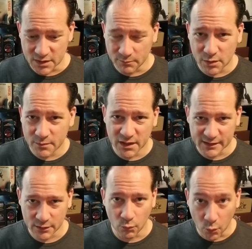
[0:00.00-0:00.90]
you know, permanent
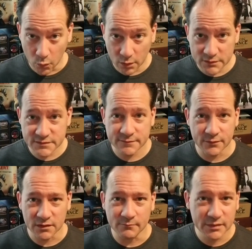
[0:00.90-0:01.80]
like awards
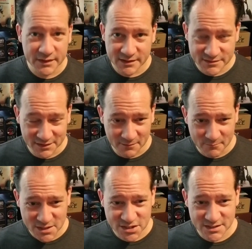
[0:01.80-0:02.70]
for completing
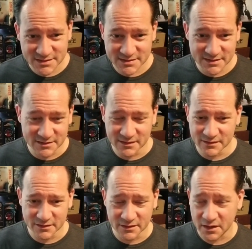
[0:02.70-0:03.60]
certain missions,
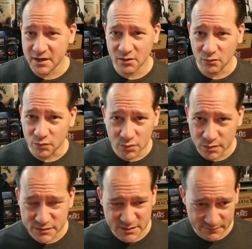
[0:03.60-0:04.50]
the Carol
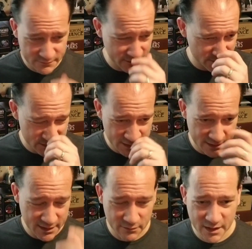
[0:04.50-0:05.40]
Ruins, if I'm
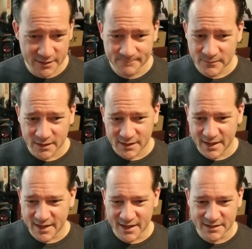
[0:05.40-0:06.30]
saying that right,
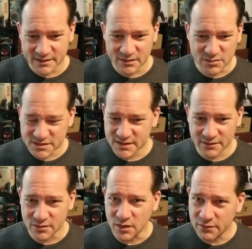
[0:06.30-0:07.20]
and, you know, just
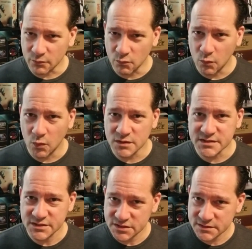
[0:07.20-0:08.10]
other rewards
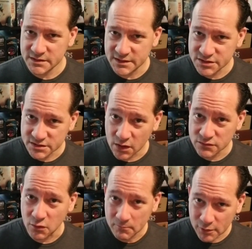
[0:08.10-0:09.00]
that just
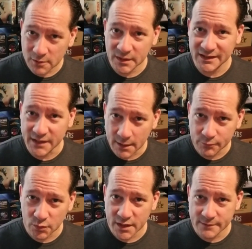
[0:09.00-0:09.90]
also permanently
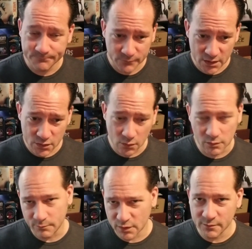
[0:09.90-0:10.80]
upgrade your,
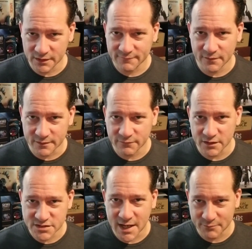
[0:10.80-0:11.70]
well, permanently for
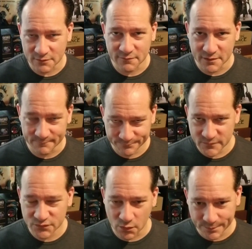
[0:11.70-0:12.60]
the chapter, for the
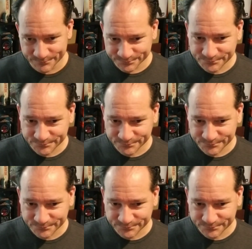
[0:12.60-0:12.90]
story,